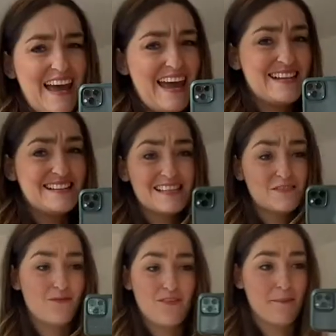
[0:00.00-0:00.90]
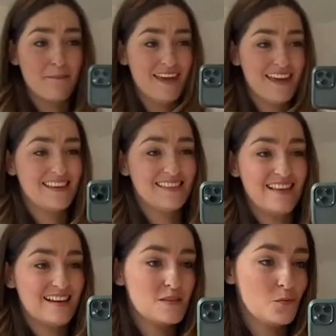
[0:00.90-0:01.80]
It does fit me.
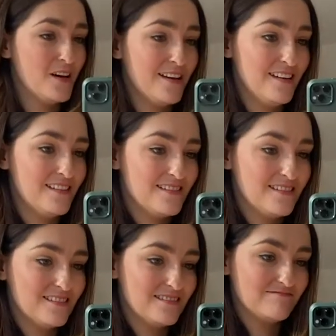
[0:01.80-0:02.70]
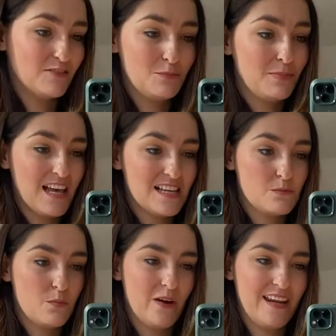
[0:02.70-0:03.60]
That's one plus
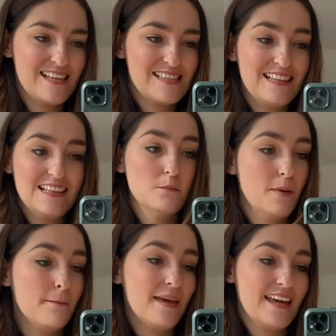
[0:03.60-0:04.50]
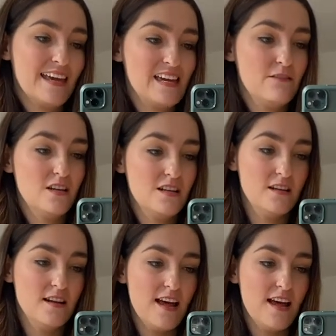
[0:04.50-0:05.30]
point. It's a little bit big even.